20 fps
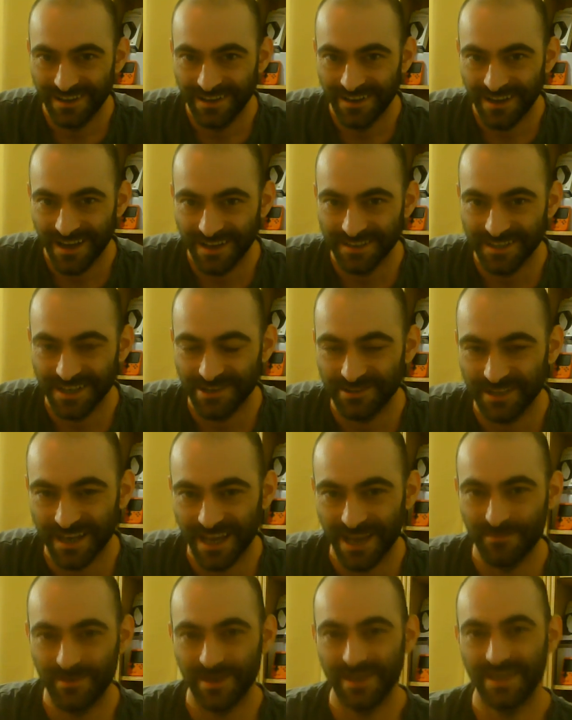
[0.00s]
handheld
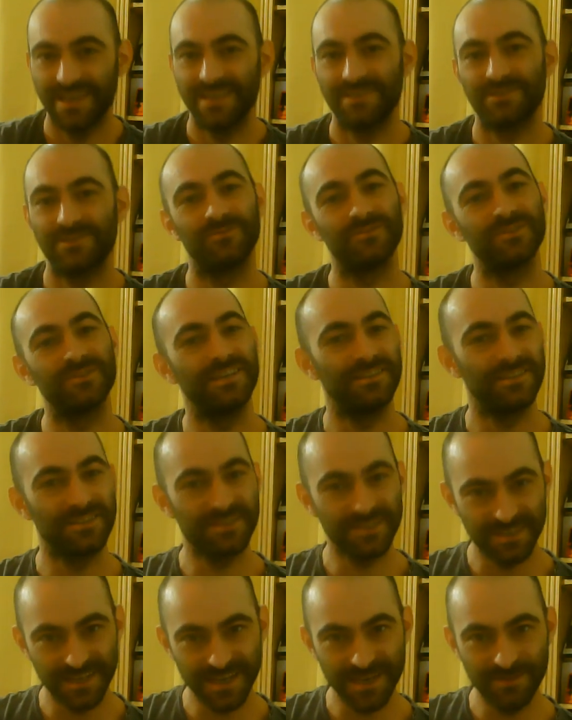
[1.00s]
gaming is obviously the
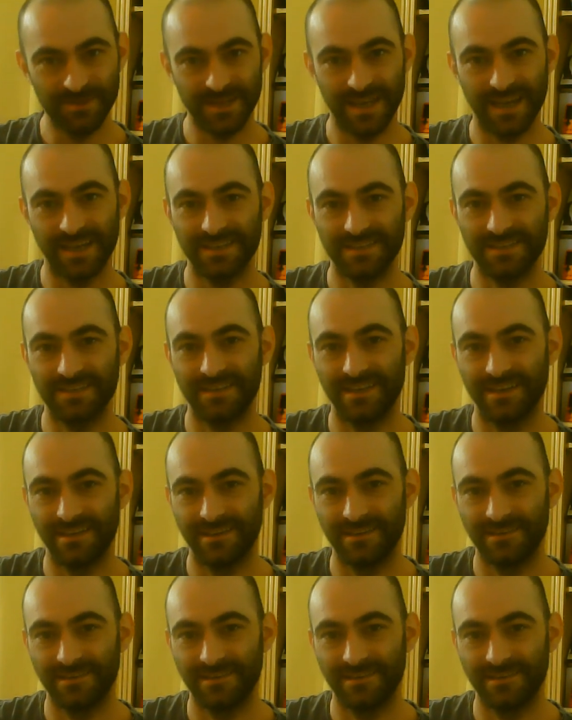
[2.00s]
Steam Deck, isn't it?